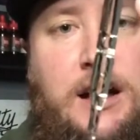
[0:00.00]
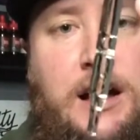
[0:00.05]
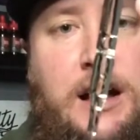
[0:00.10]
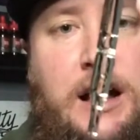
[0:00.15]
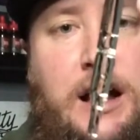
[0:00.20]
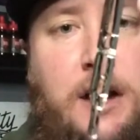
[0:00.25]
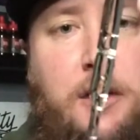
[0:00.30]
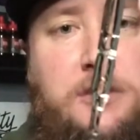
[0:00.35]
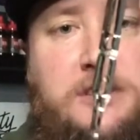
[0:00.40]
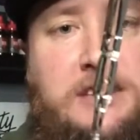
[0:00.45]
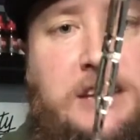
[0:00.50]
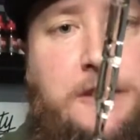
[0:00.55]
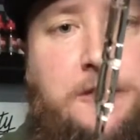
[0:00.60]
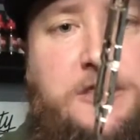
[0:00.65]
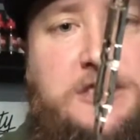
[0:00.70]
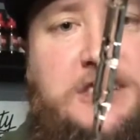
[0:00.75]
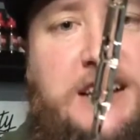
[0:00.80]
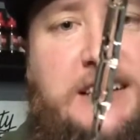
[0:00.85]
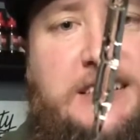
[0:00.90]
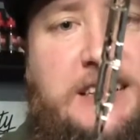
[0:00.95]
I would
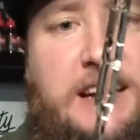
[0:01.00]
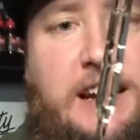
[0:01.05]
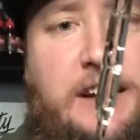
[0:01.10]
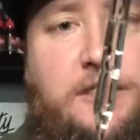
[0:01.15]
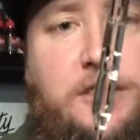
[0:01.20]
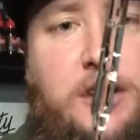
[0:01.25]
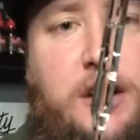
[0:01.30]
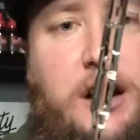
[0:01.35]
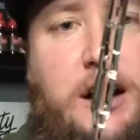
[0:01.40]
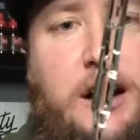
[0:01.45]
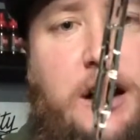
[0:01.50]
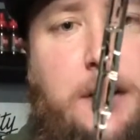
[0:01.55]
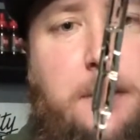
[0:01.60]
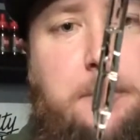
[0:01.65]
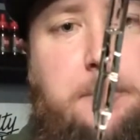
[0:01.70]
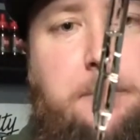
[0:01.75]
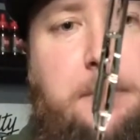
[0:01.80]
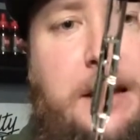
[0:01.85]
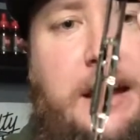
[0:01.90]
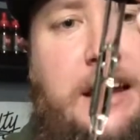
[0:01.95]
definitely say it's kind of a
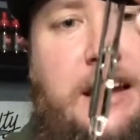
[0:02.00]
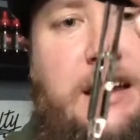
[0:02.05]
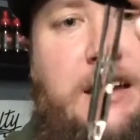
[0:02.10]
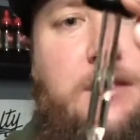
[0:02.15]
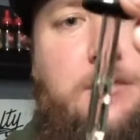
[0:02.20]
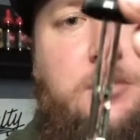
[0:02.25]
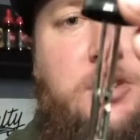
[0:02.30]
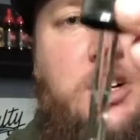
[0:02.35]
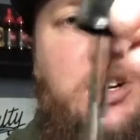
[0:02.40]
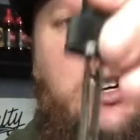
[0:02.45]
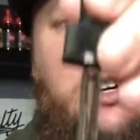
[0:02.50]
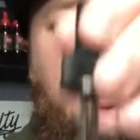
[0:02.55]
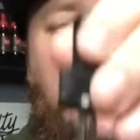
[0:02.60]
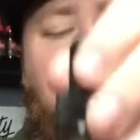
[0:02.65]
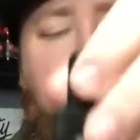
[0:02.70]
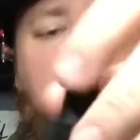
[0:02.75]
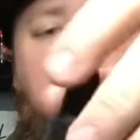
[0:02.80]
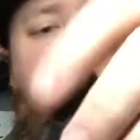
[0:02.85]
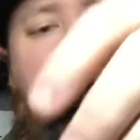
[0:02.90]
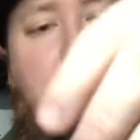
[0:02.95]
medium
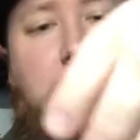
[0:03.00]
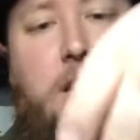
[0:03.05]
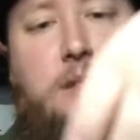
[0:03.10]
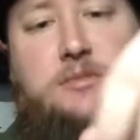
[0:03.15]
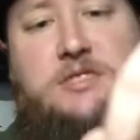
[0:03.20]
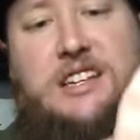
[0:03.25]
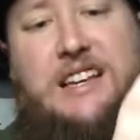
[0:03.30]
to